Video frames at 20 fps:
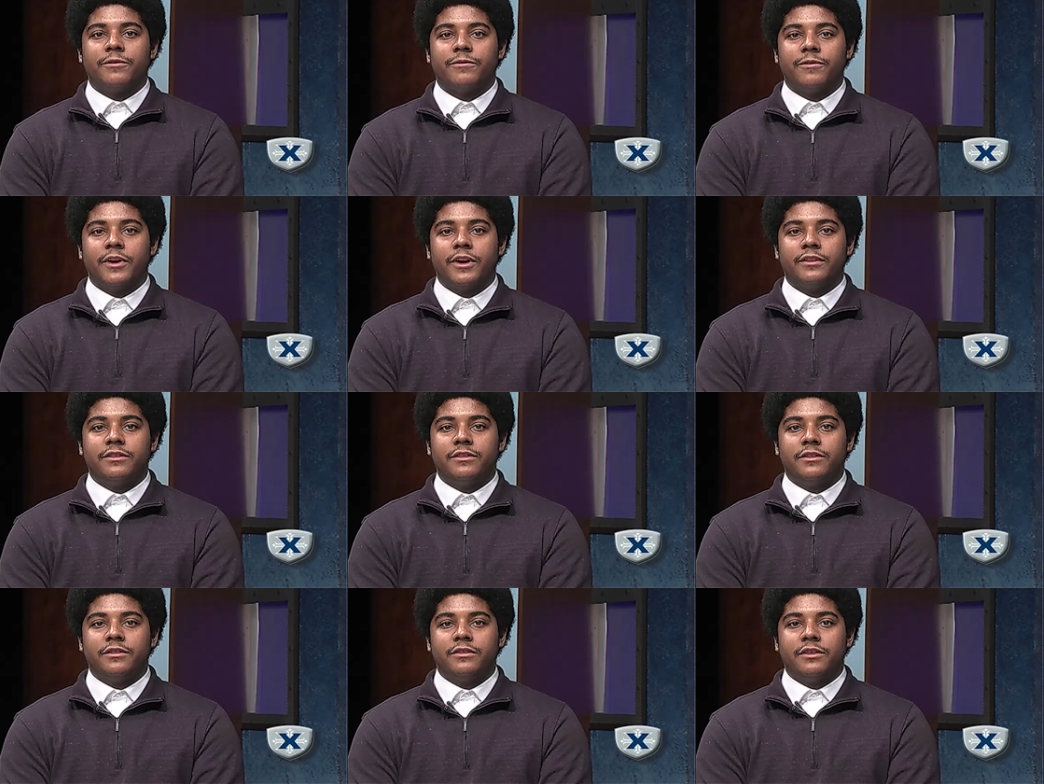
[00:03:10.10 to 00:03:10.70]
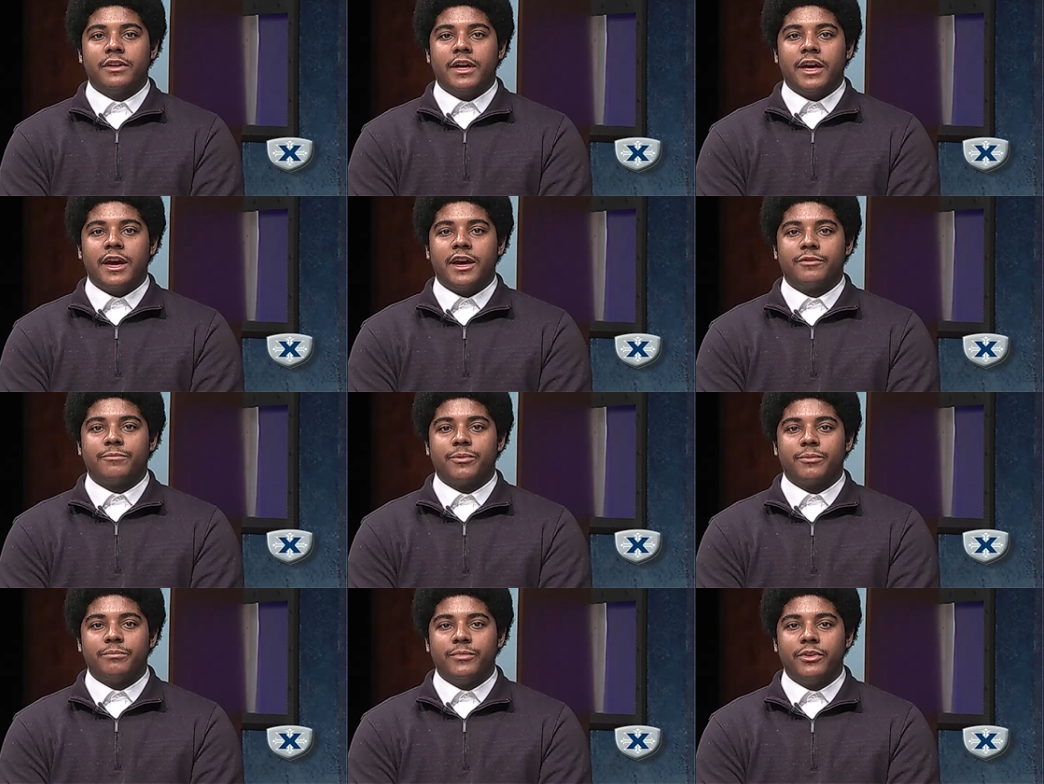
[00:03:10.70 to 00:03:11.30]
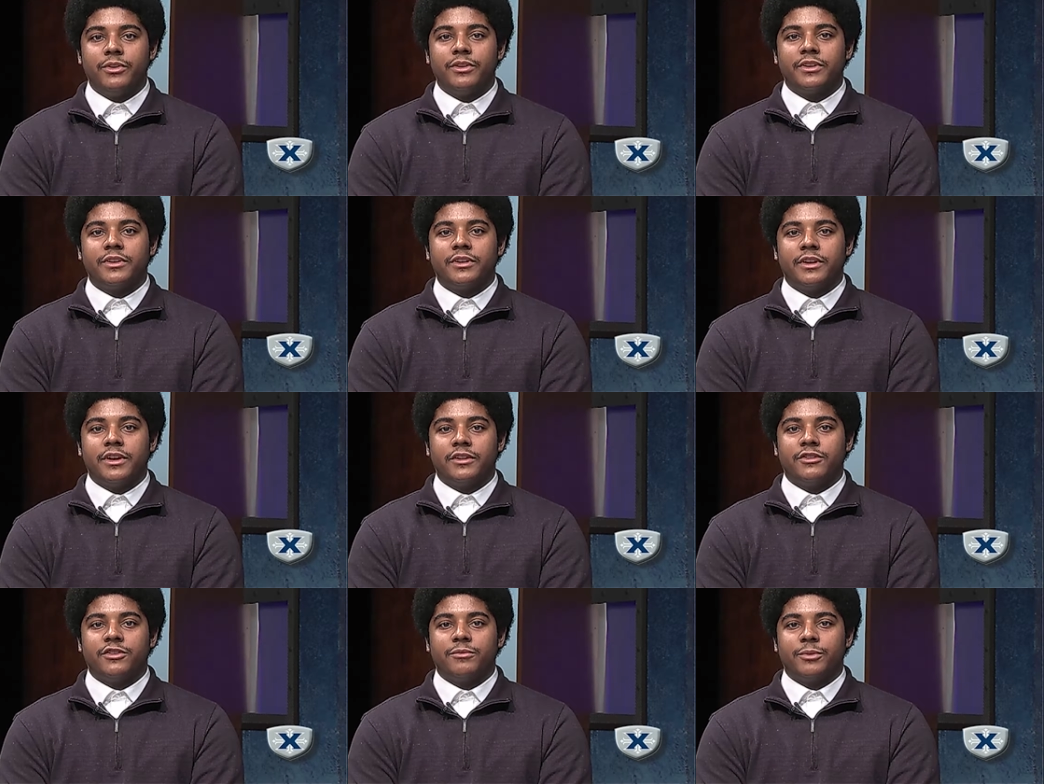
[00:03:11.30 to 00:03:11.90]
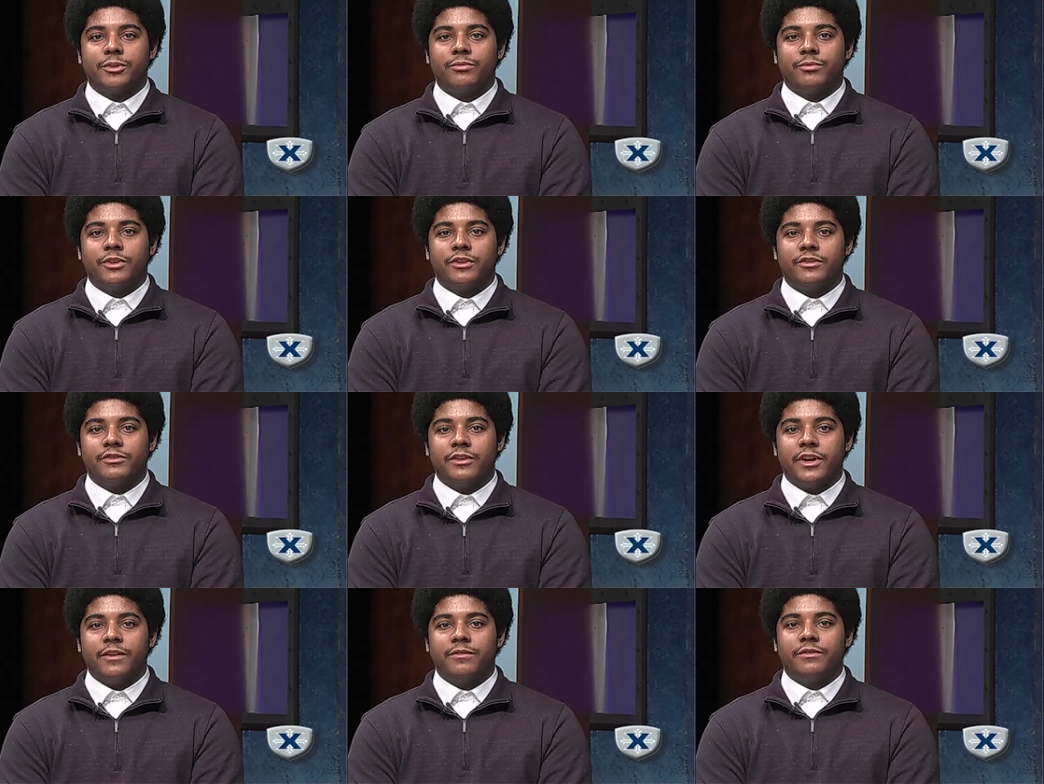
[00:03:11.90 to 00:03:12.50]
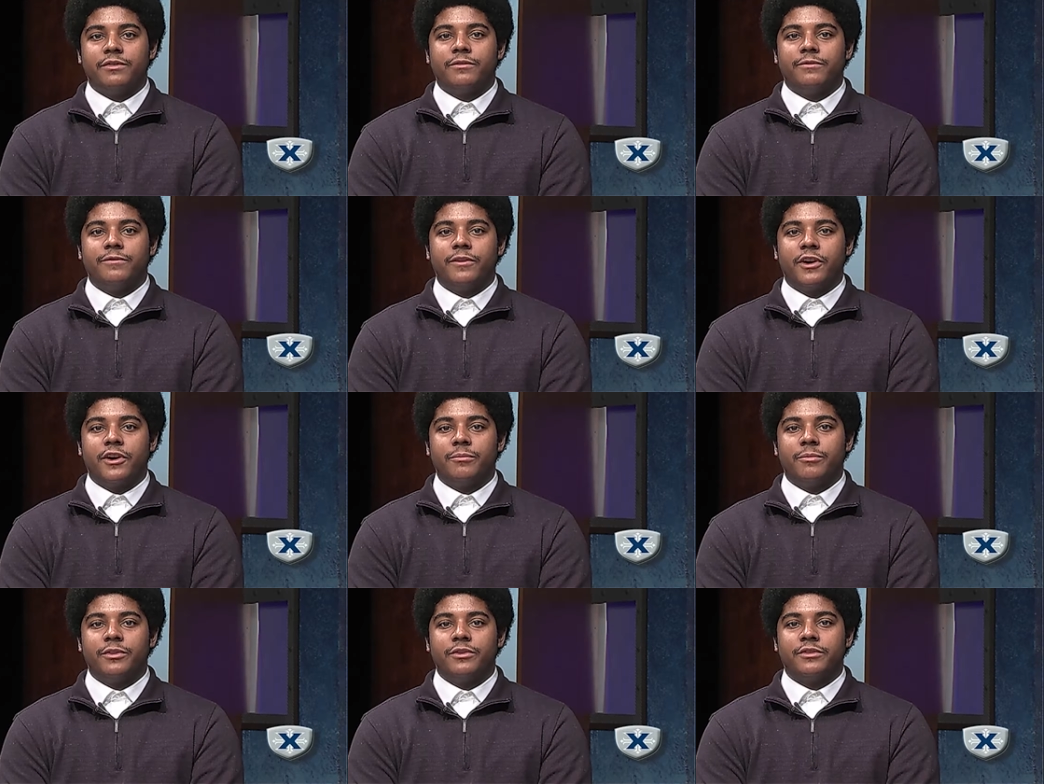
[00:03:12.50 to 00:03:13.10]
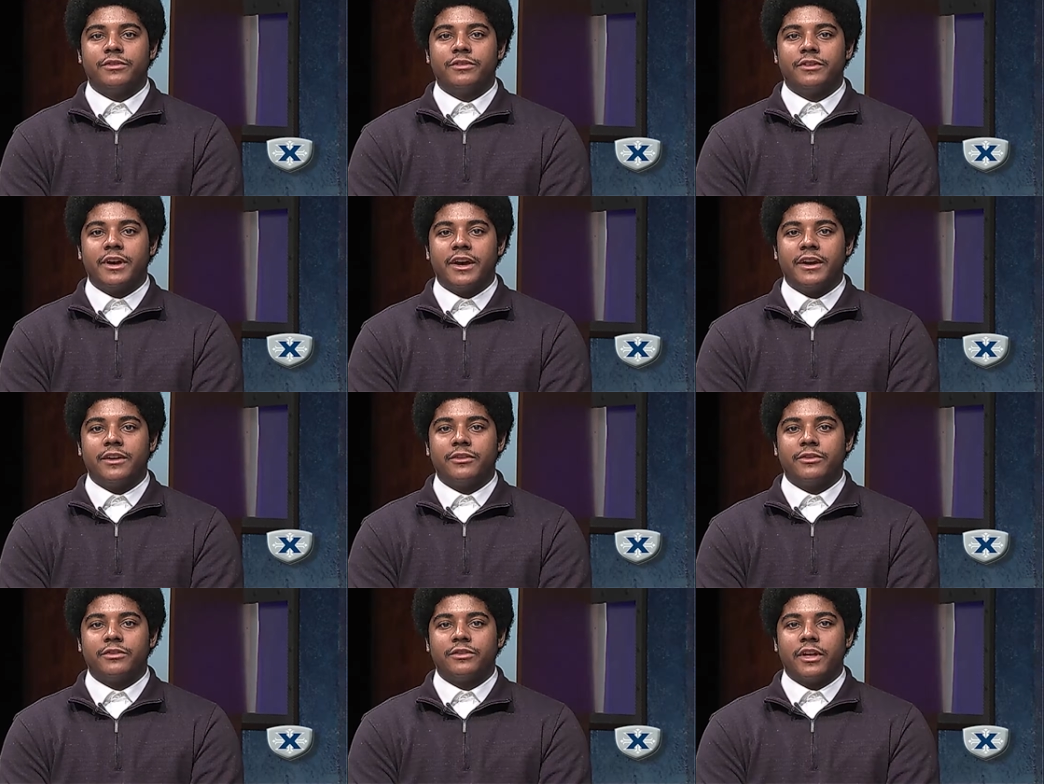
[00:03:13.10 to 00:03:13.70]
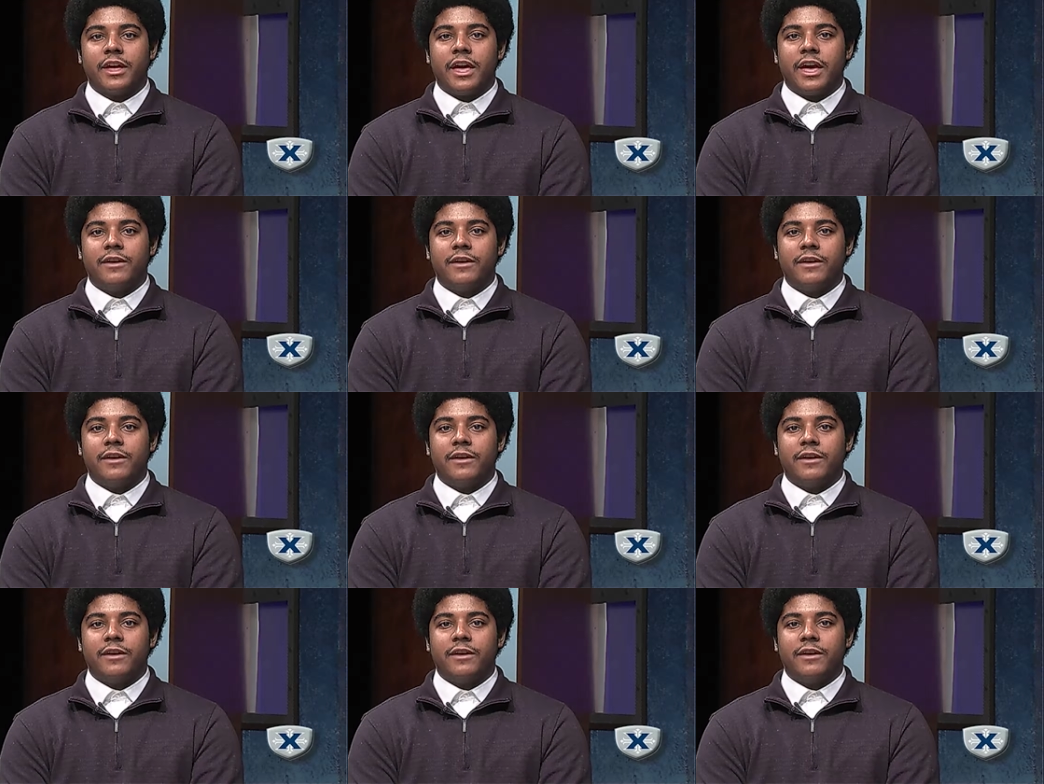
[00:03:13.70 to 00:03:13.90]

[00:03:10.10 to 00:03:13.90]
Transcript: Francis has promoted connections between chefs, farmers, diners,